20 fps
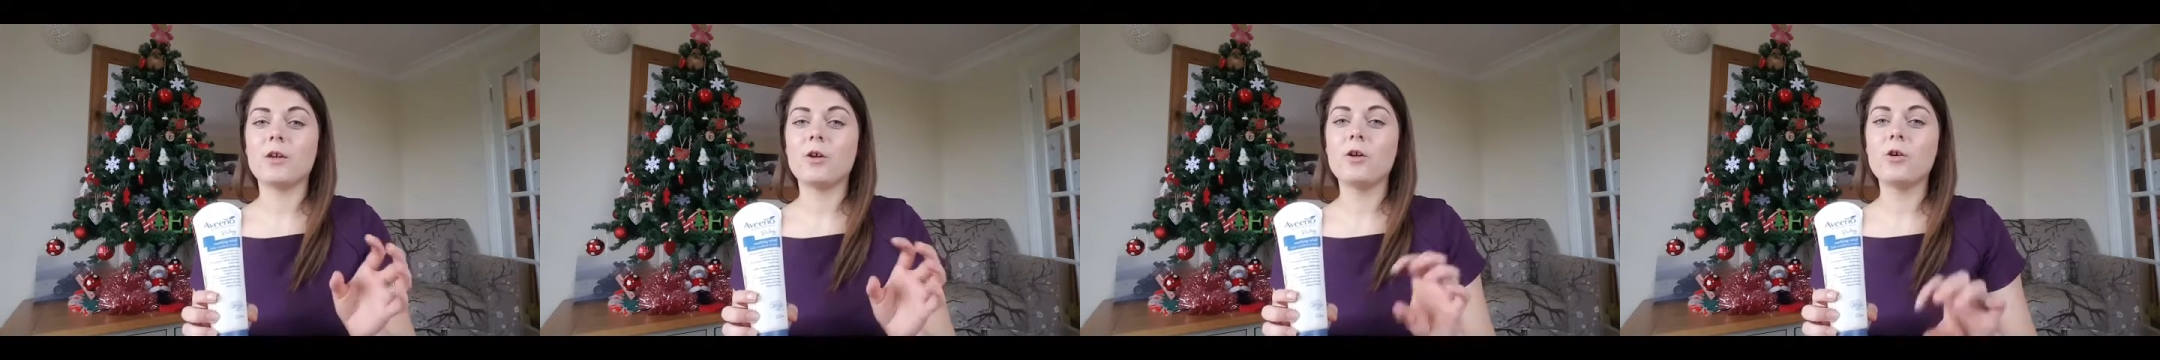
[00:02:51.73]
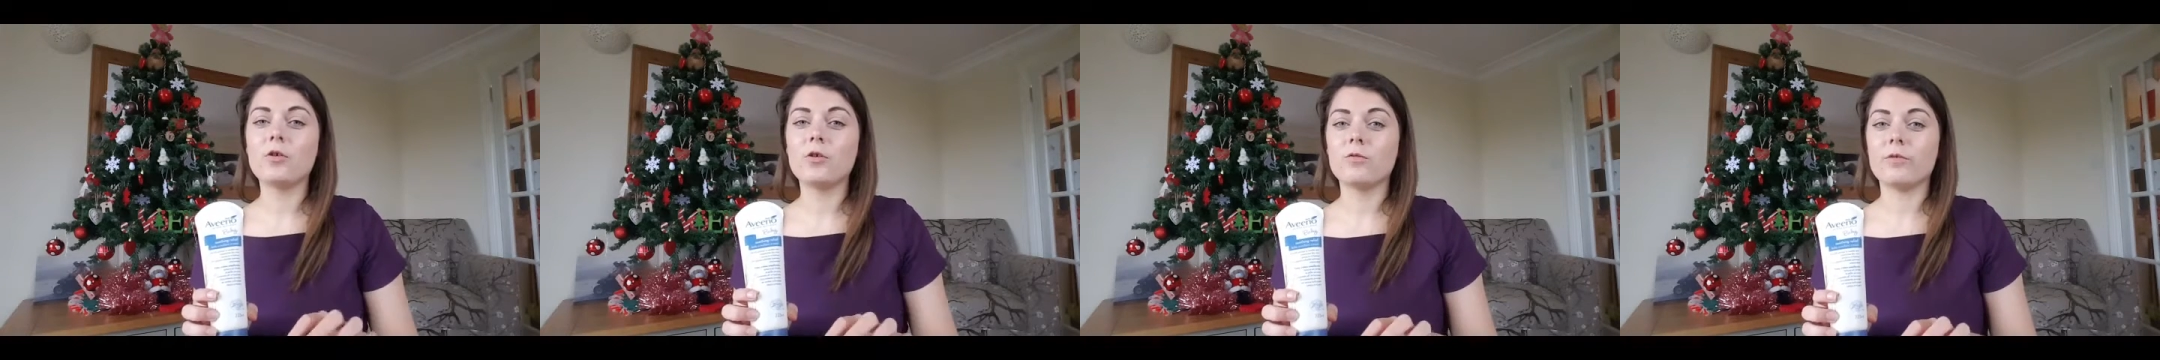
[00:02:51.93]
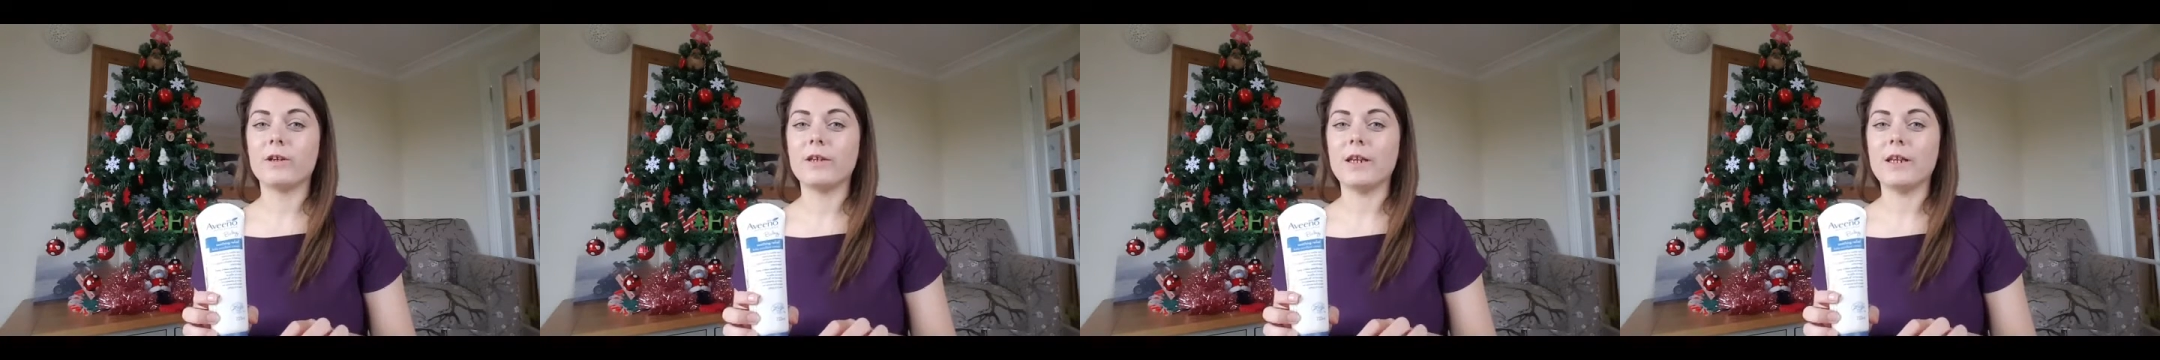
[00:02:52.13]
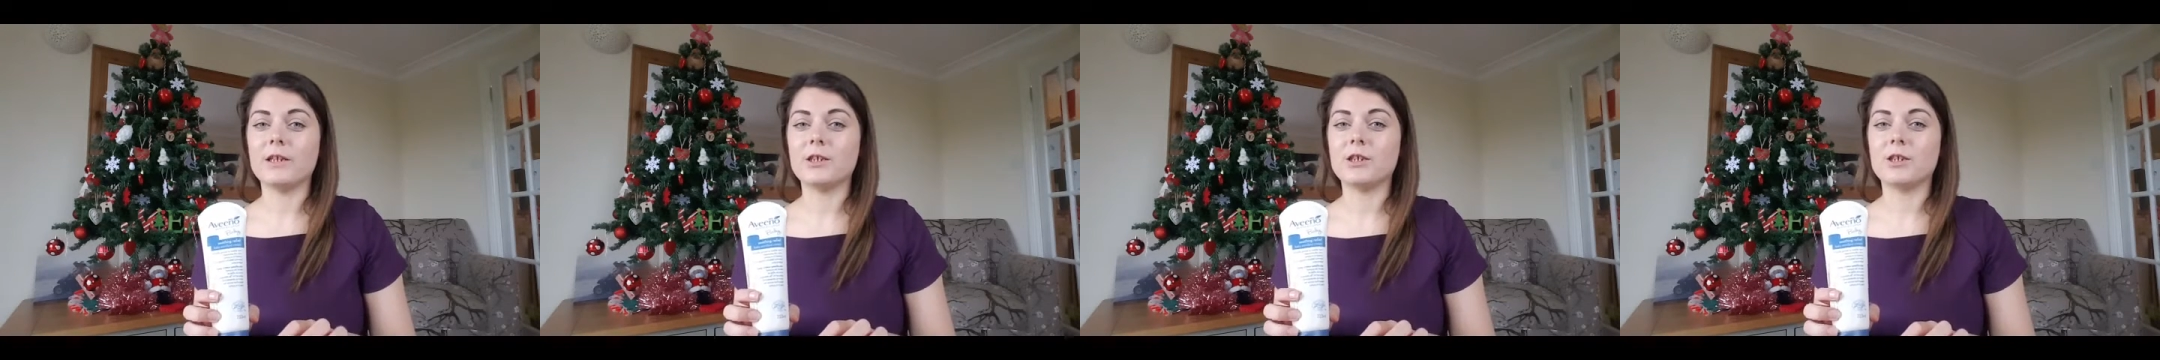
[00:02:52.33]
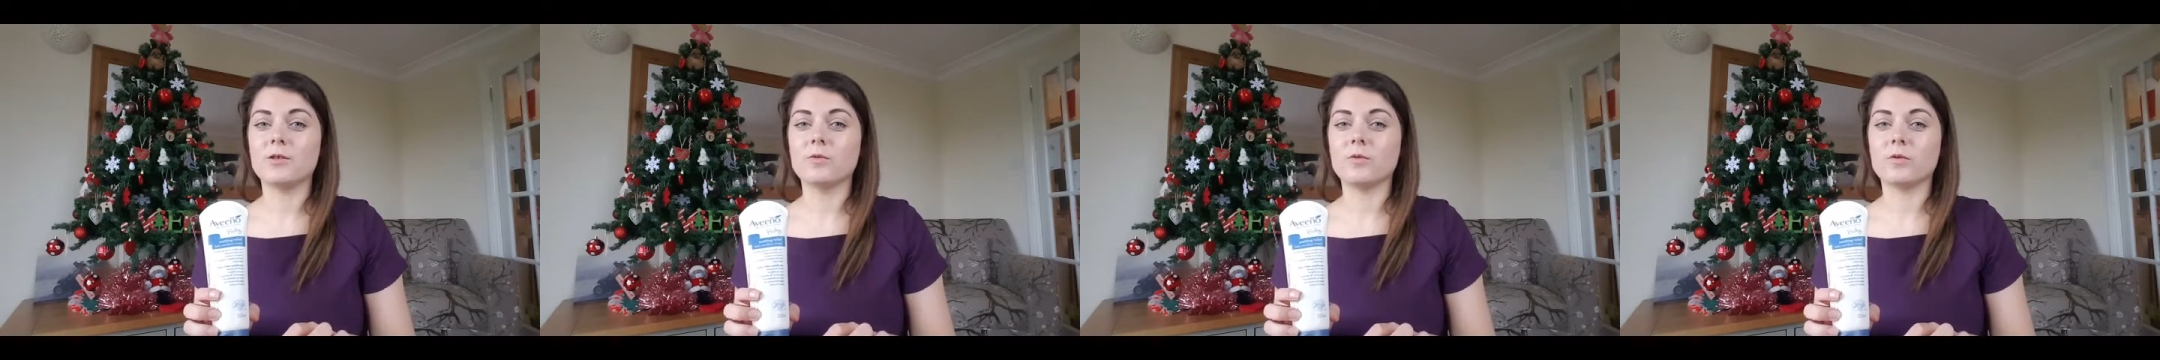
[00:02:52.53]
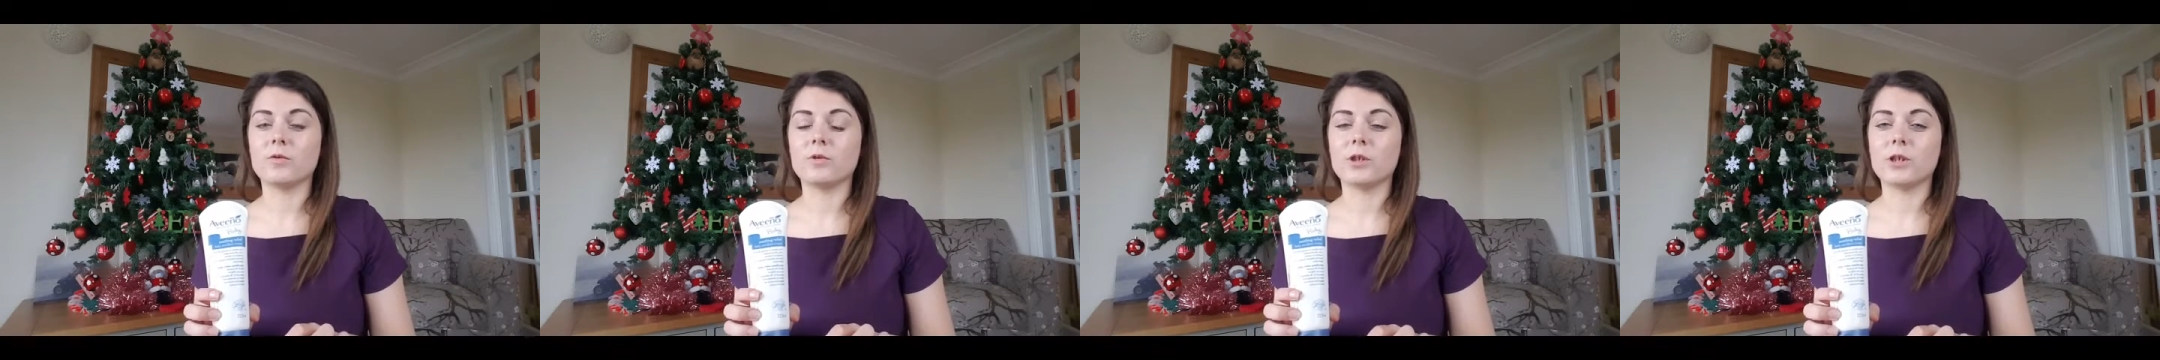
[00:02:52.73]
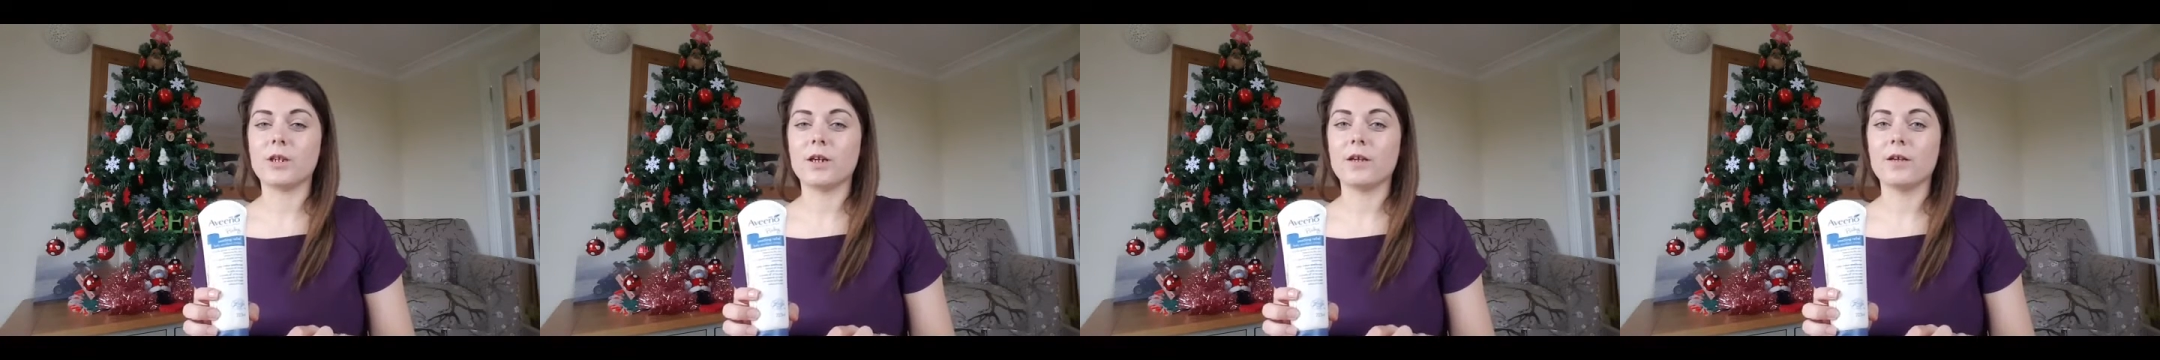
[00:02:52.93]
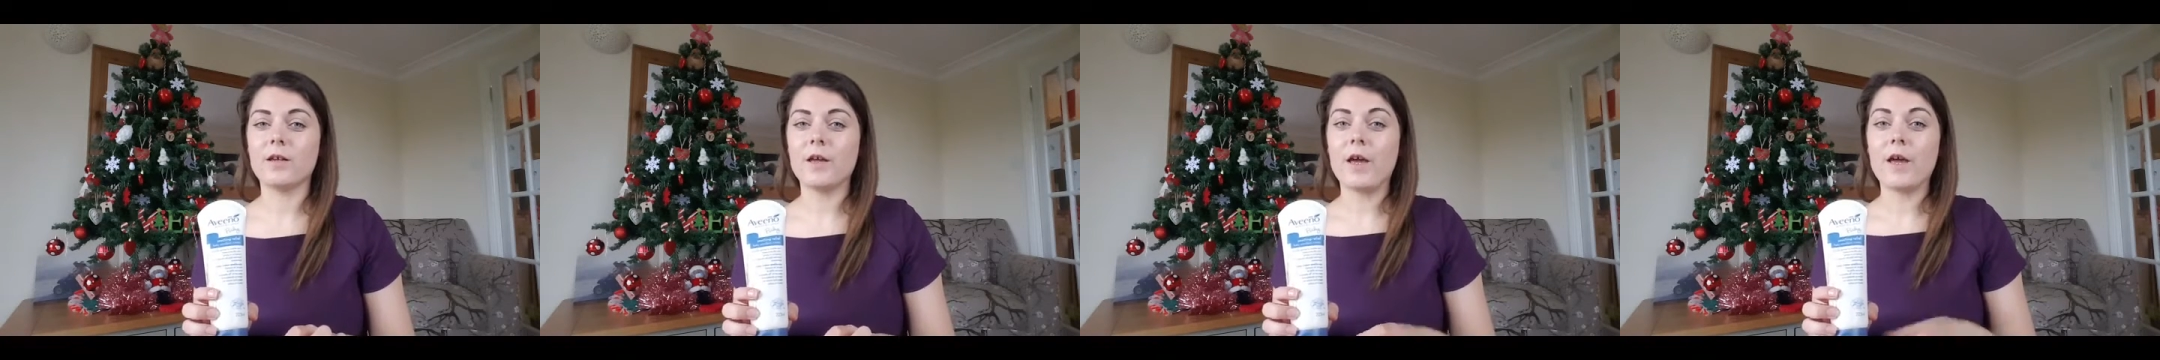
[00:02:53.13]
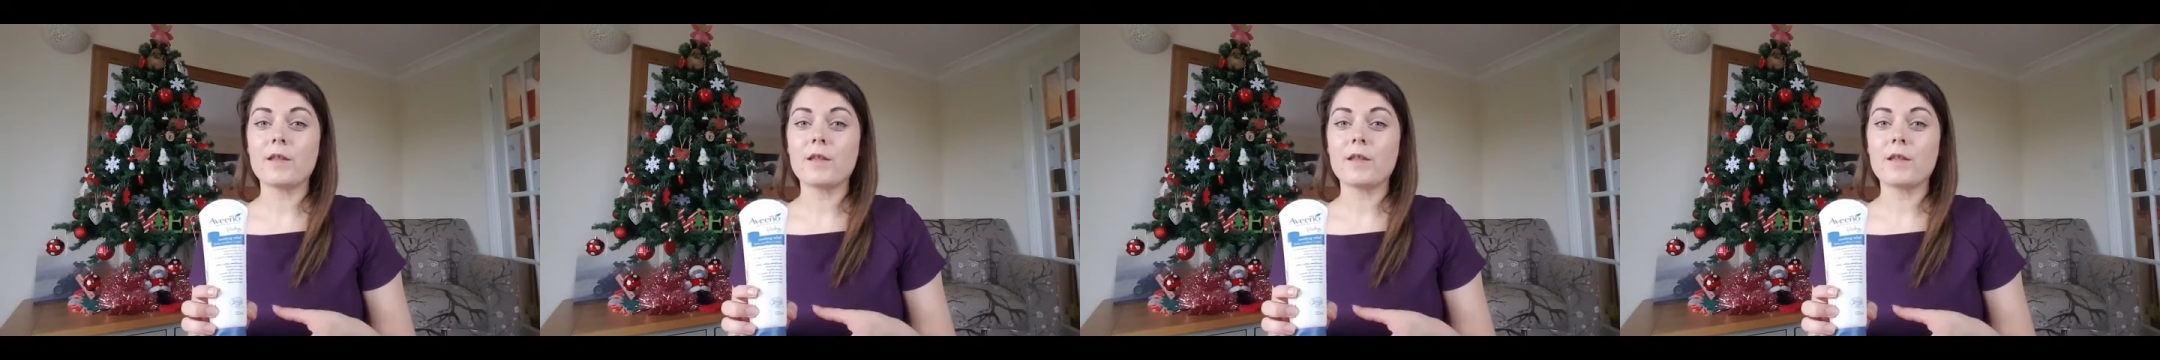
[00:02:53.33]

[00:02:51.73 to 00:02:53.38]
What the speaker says: chlorine into the water.